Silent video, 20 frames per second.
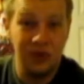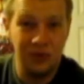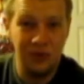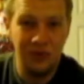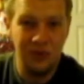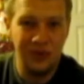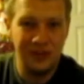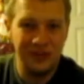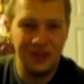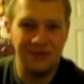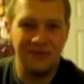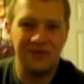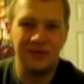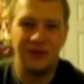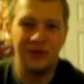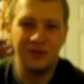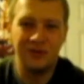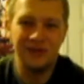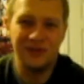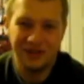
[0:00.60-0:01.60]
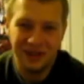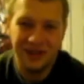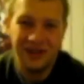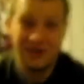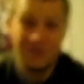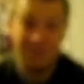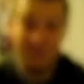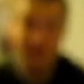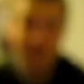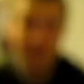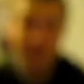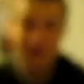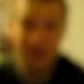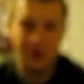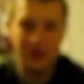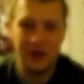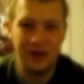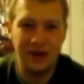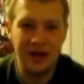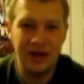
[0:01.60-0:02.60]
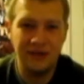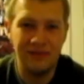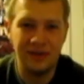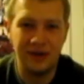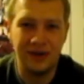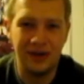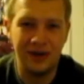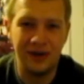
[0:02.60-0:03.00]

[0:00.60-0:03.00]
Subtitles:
What's up, folks? Benito El Jefe